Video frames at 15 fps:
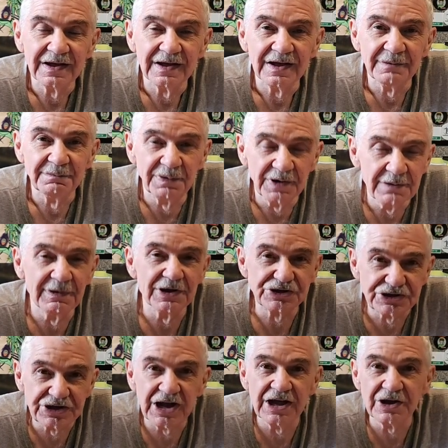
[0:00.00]
and pretty
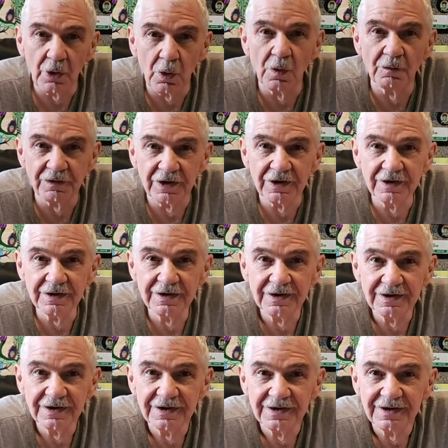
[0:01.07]
much take over
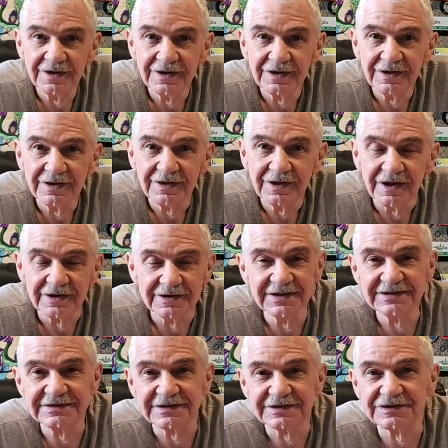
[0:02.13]
at
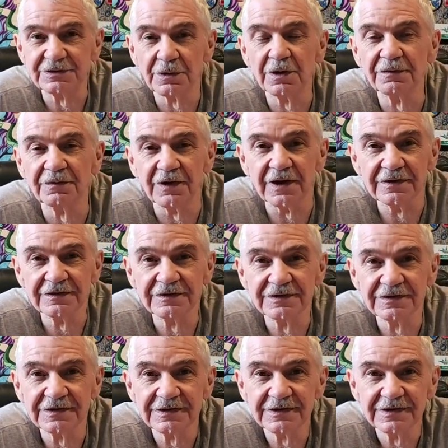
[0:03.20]
least the storefronts.
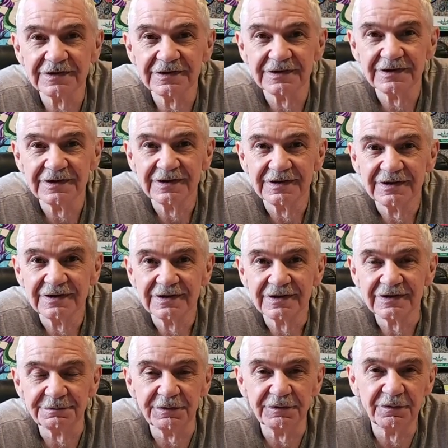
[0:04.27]

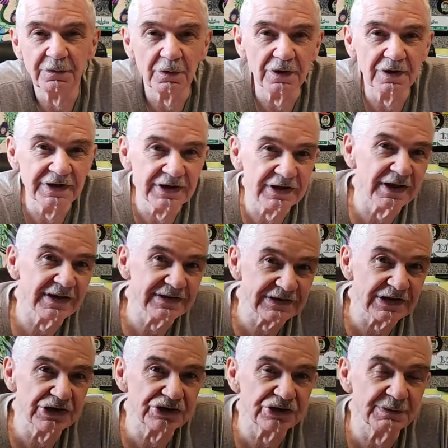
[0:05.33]
Because before
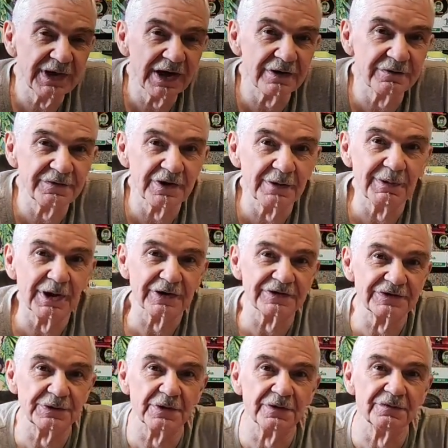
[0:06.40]
legalization, we had a fair amount of
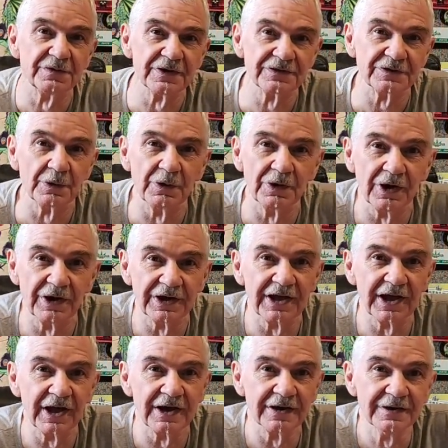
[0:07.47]
storefronts going on in
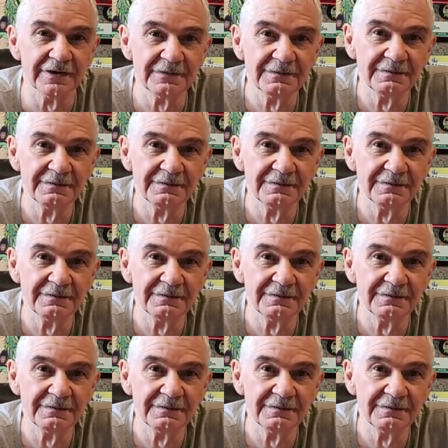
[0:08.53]
Canada.